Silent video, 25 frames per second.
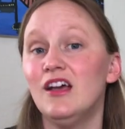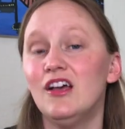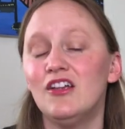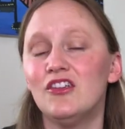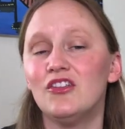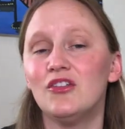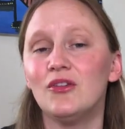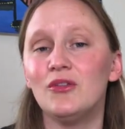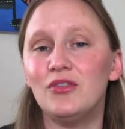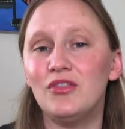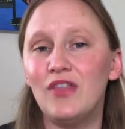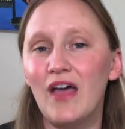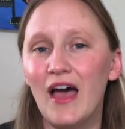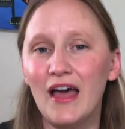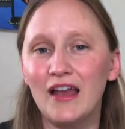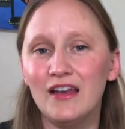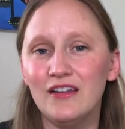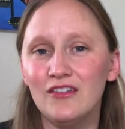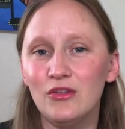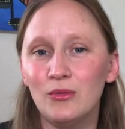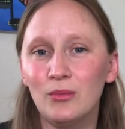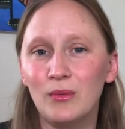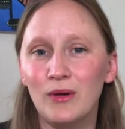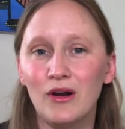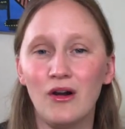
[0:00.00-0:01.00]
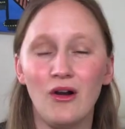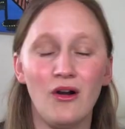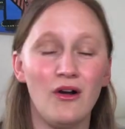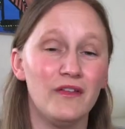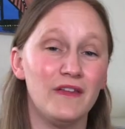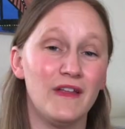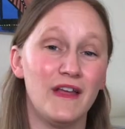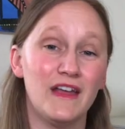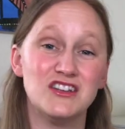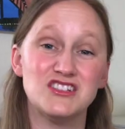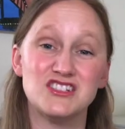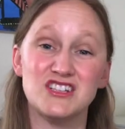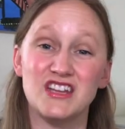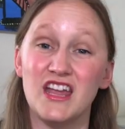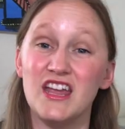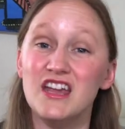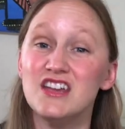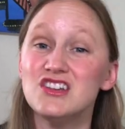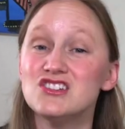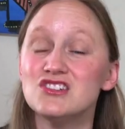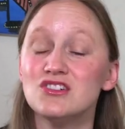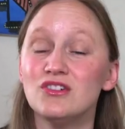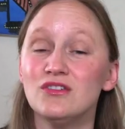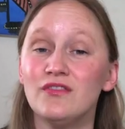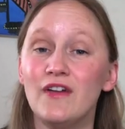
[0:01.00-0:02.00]
So that is where all the
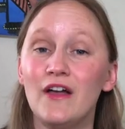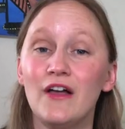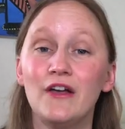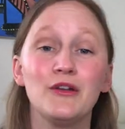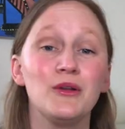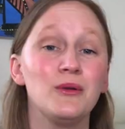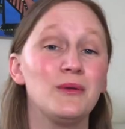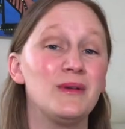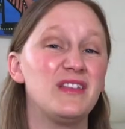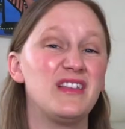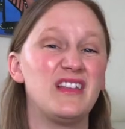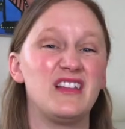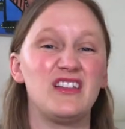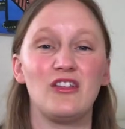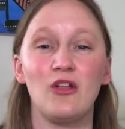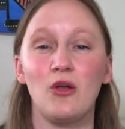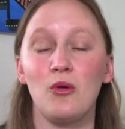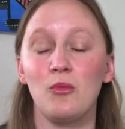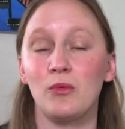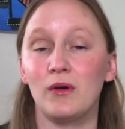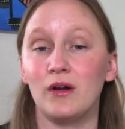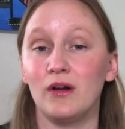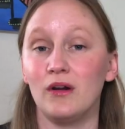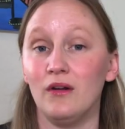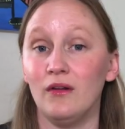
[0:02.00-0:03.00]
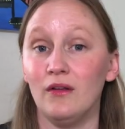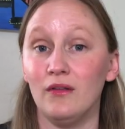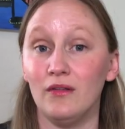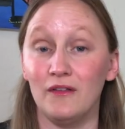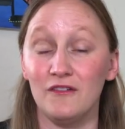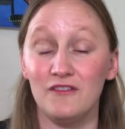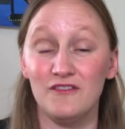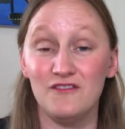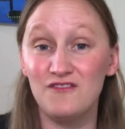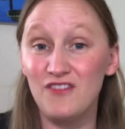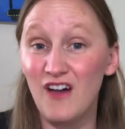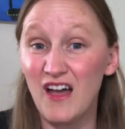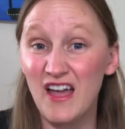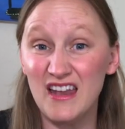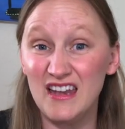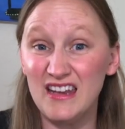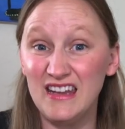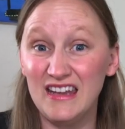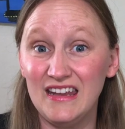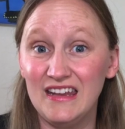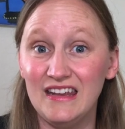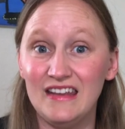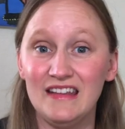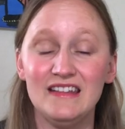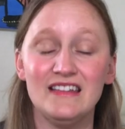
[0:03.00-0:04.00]
educational value is. That's all where all the fun
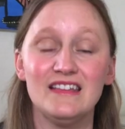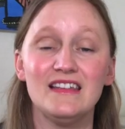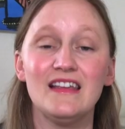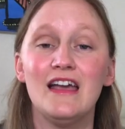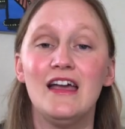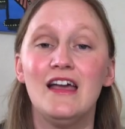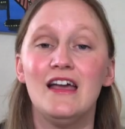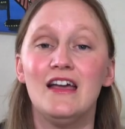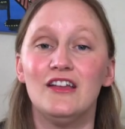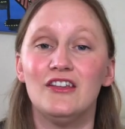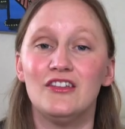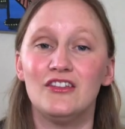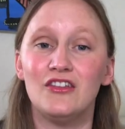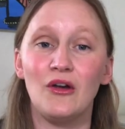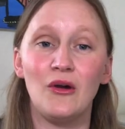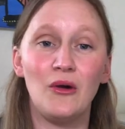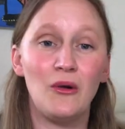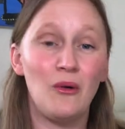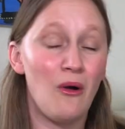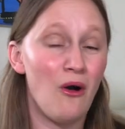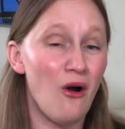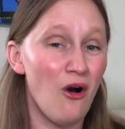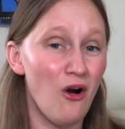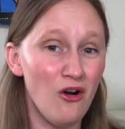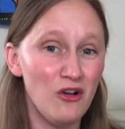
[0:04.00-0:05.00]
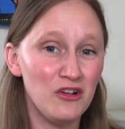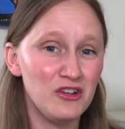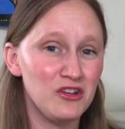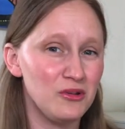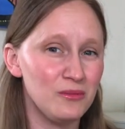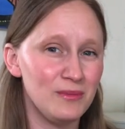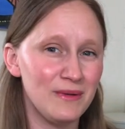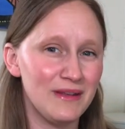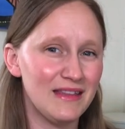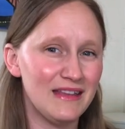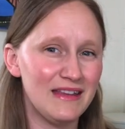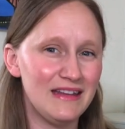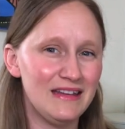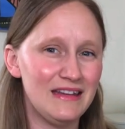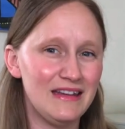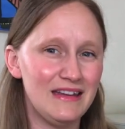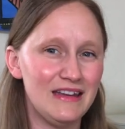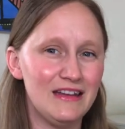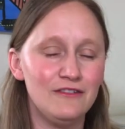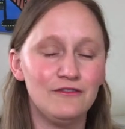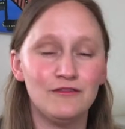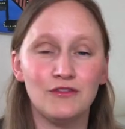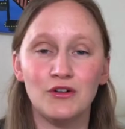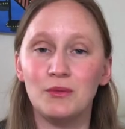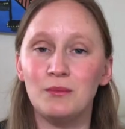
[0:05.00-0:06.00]
is. So all you really
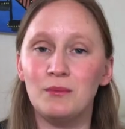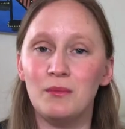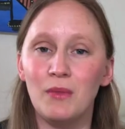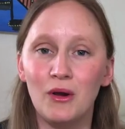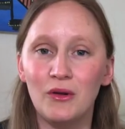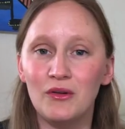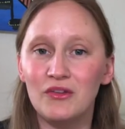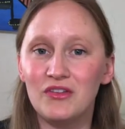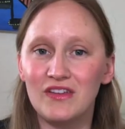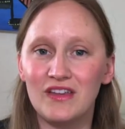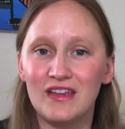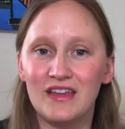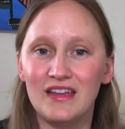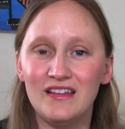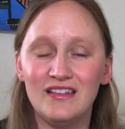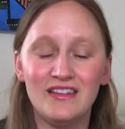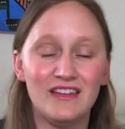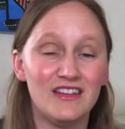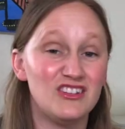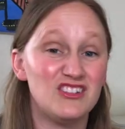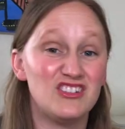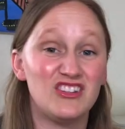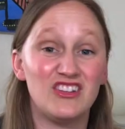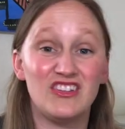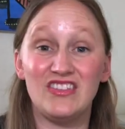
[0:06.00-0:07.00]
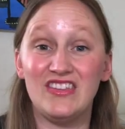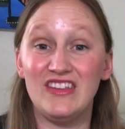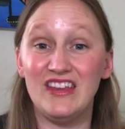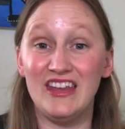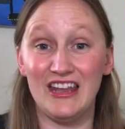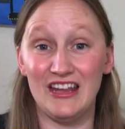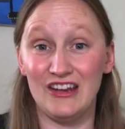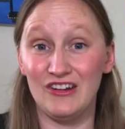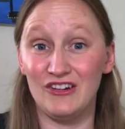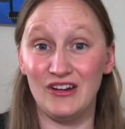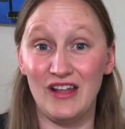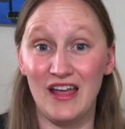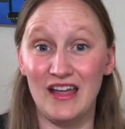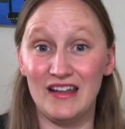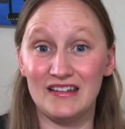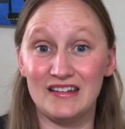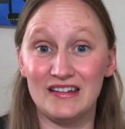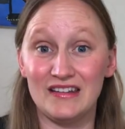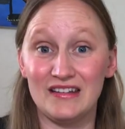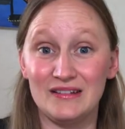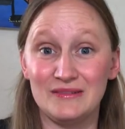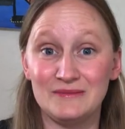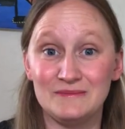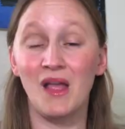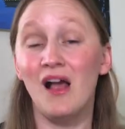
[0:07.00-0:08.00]
need for most kids is just the internet.
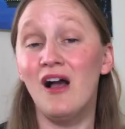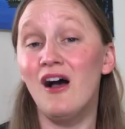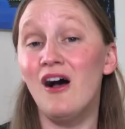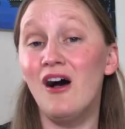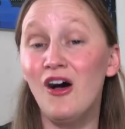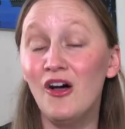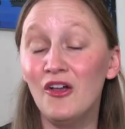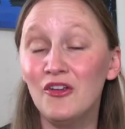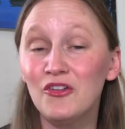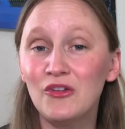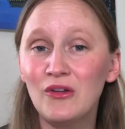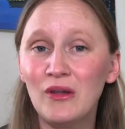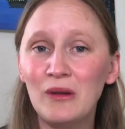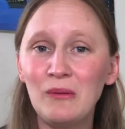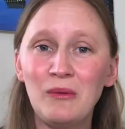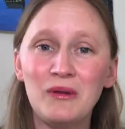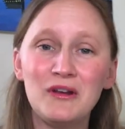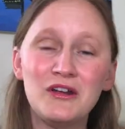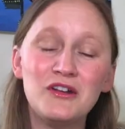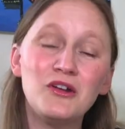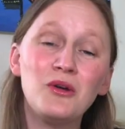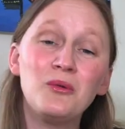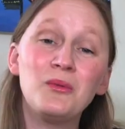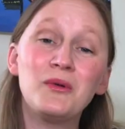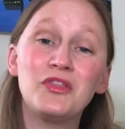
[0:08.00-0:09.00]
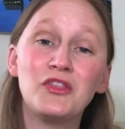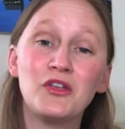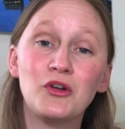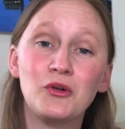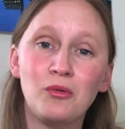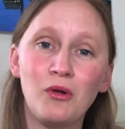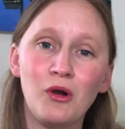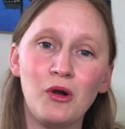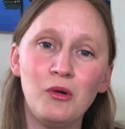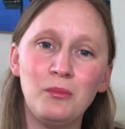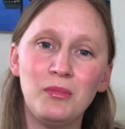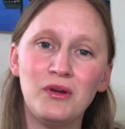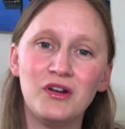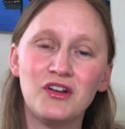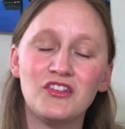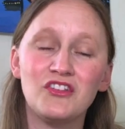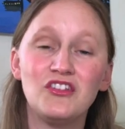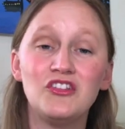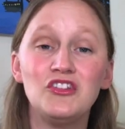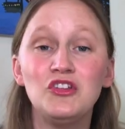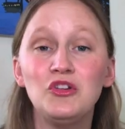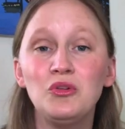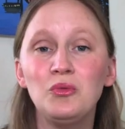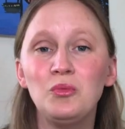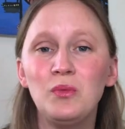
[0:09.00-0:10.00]
Also, I wanna know with the Chromebooks,
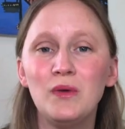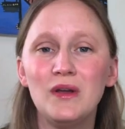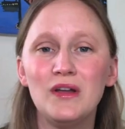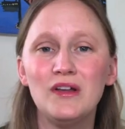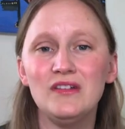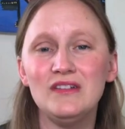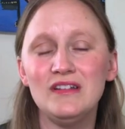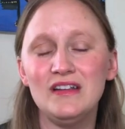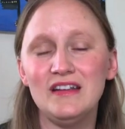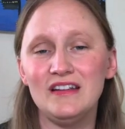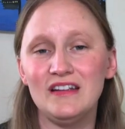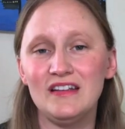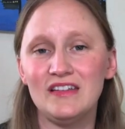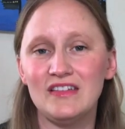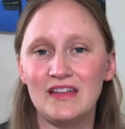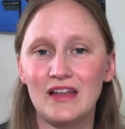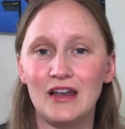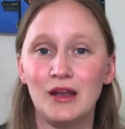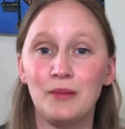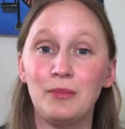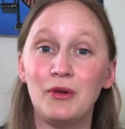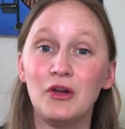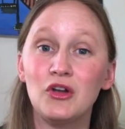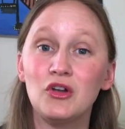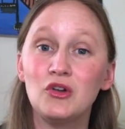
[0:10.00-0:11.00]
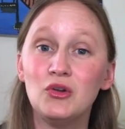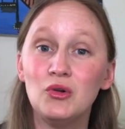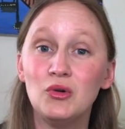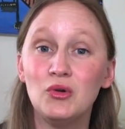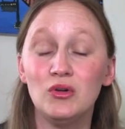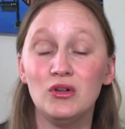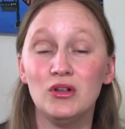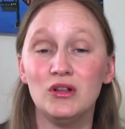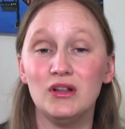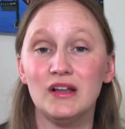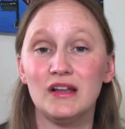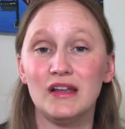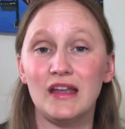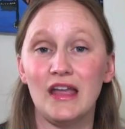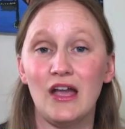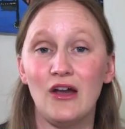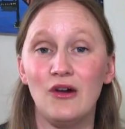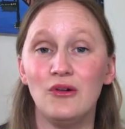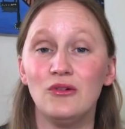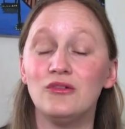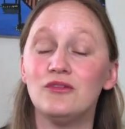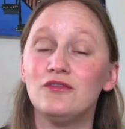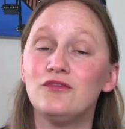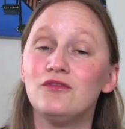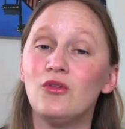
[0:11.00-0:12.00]
you will need to set up a Google
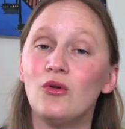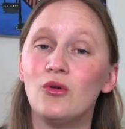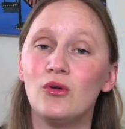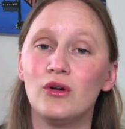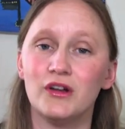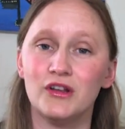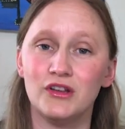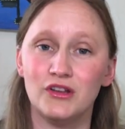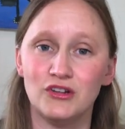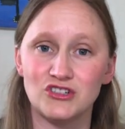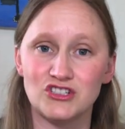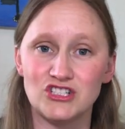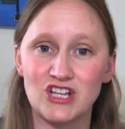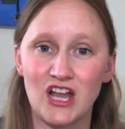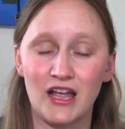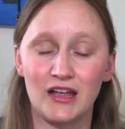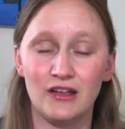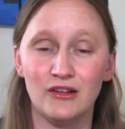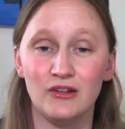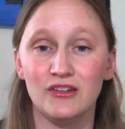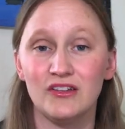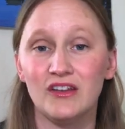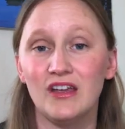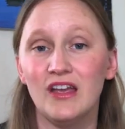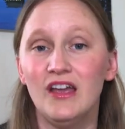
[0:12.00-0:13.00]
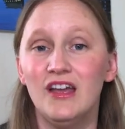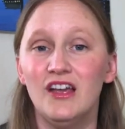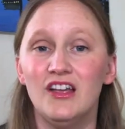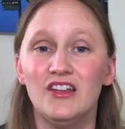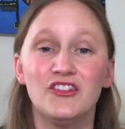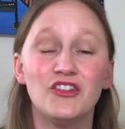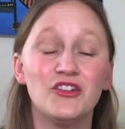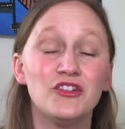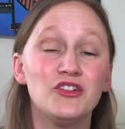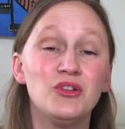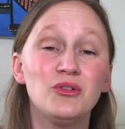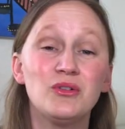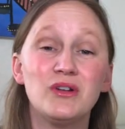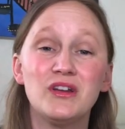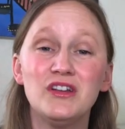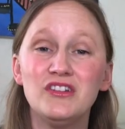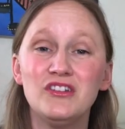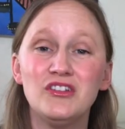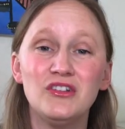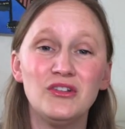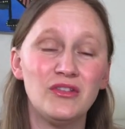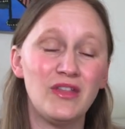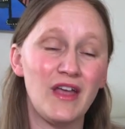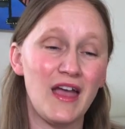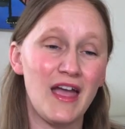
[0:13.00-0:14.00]
account for your child. So you can
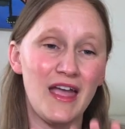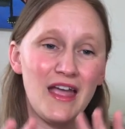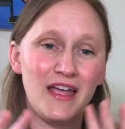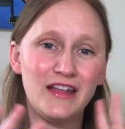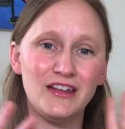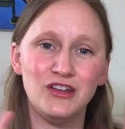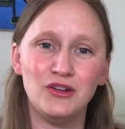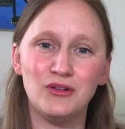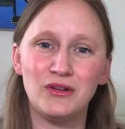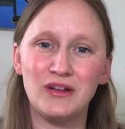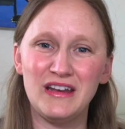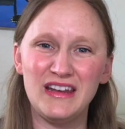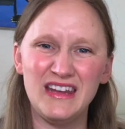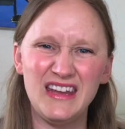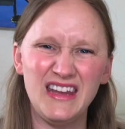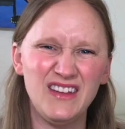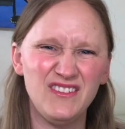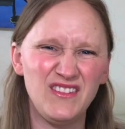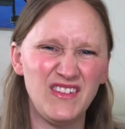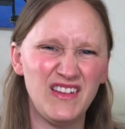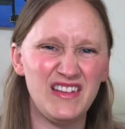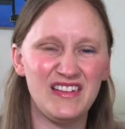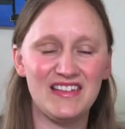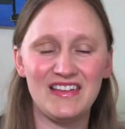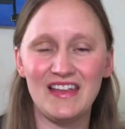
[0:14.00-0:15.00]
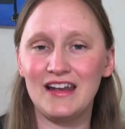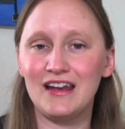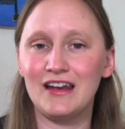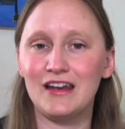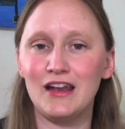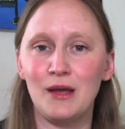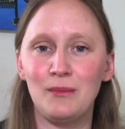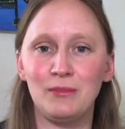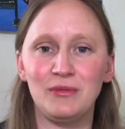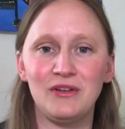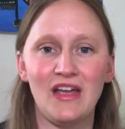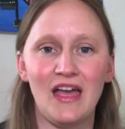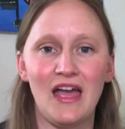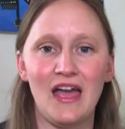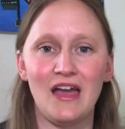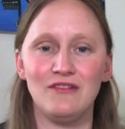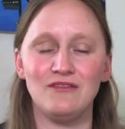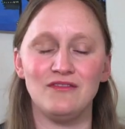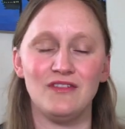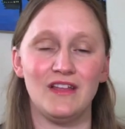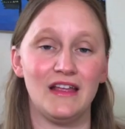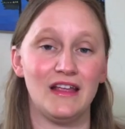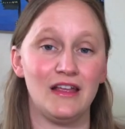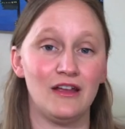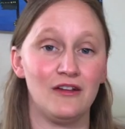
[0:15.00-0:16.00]
do that and you can even set it up to have
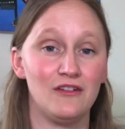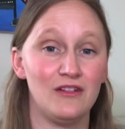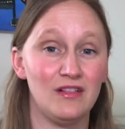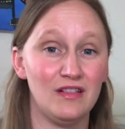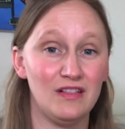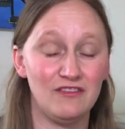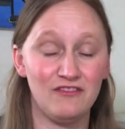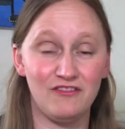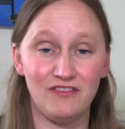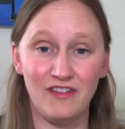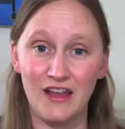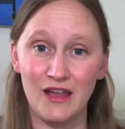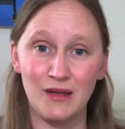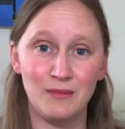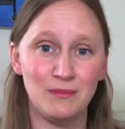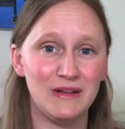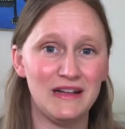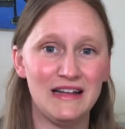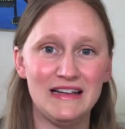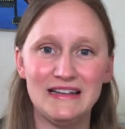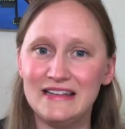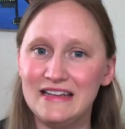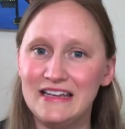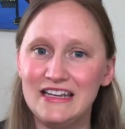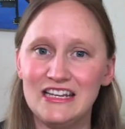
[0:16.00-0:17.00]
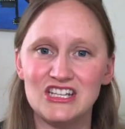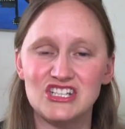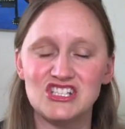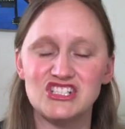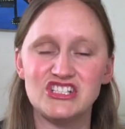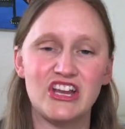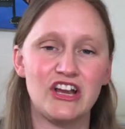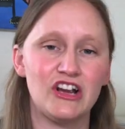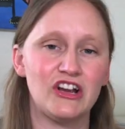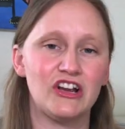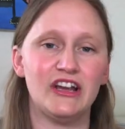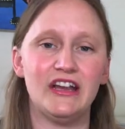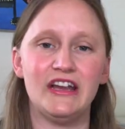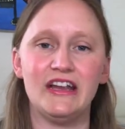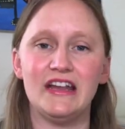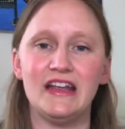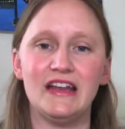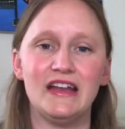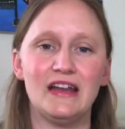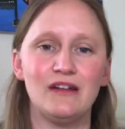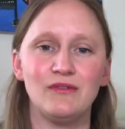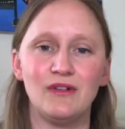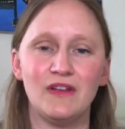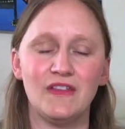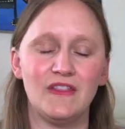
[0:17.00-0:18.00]
like family link sharing and
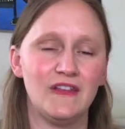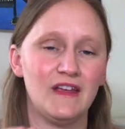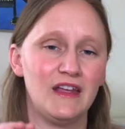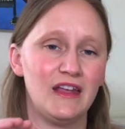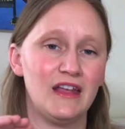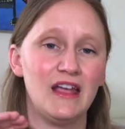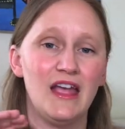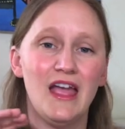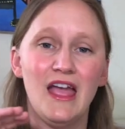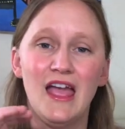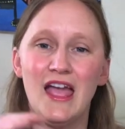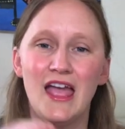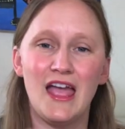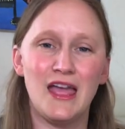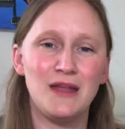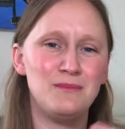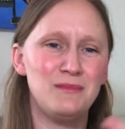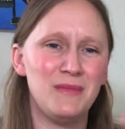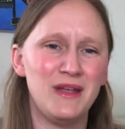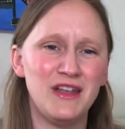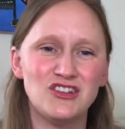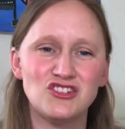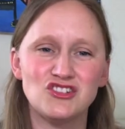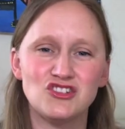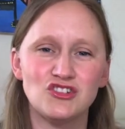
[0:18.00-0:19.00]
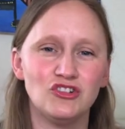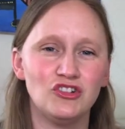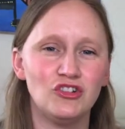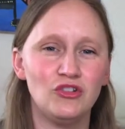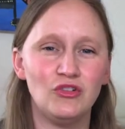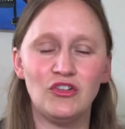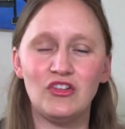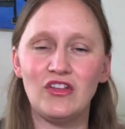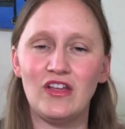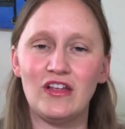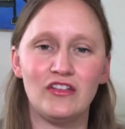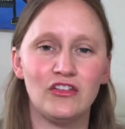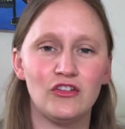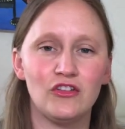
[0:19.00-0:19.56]
everything and make sure you set